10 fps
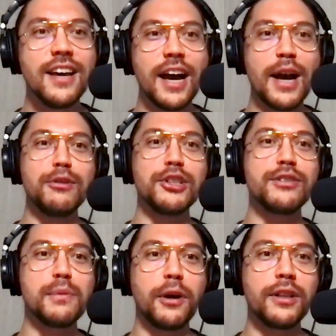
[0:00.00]
I'm just
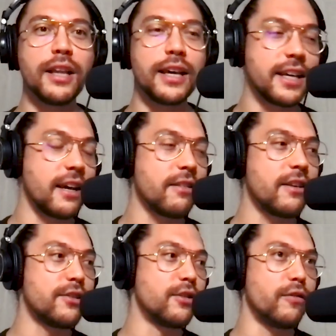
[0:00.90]
about like, can they
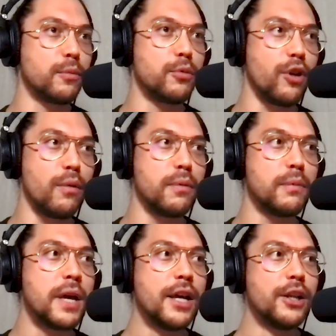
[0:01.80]
solve a problem?
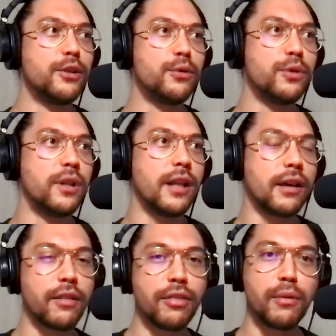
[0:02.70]
Like
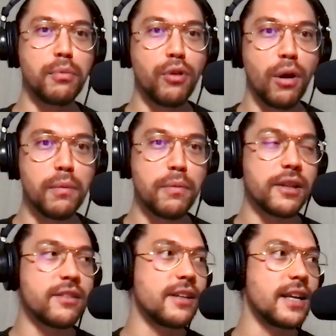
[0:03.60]
the problem
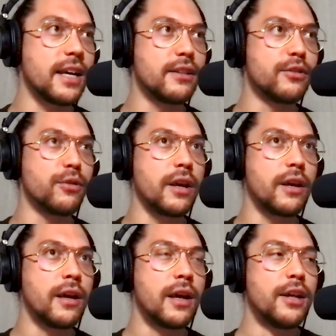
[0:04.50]
that's at hand. Do they,
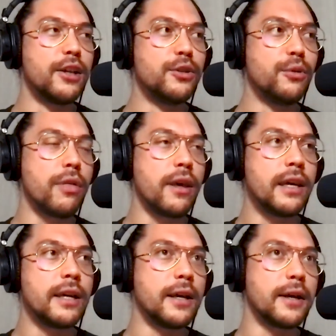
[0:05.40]
do
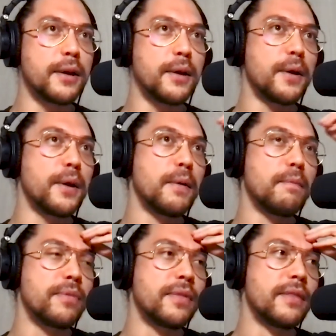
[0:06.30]
they, um,
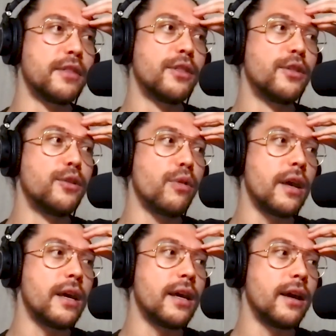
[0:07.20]
do
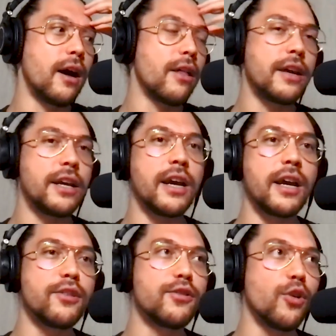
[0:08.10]
they, are they
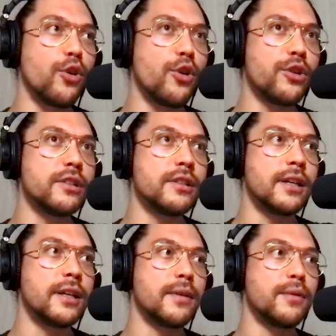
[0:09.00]
hands on
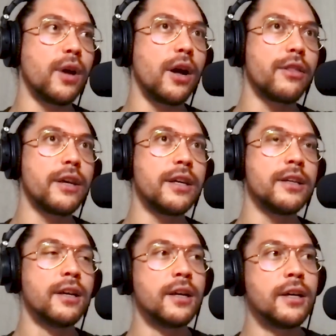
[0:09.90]
and are they
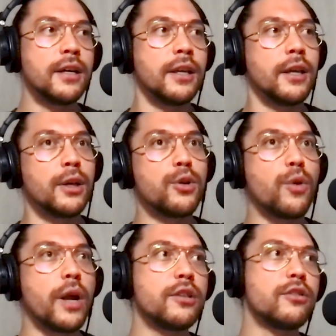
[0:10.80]

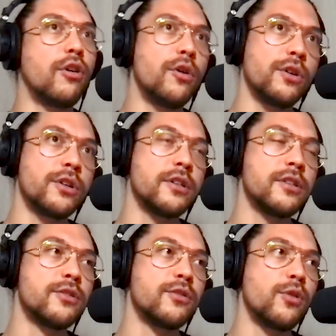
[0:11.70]
great
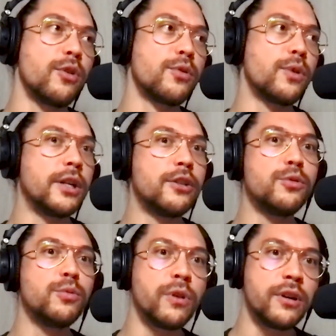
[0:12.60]
talkers or great
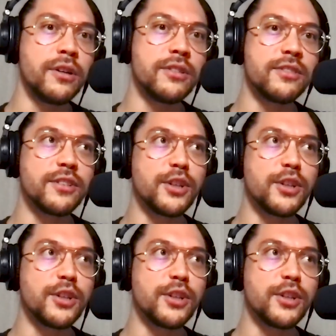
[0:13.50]
doers?